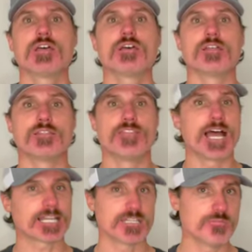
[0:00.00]

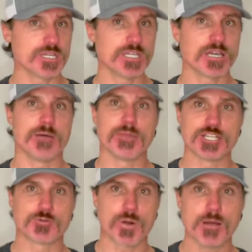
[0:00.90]
that can be a
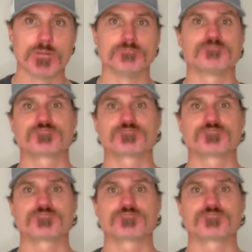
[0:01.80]
major problem.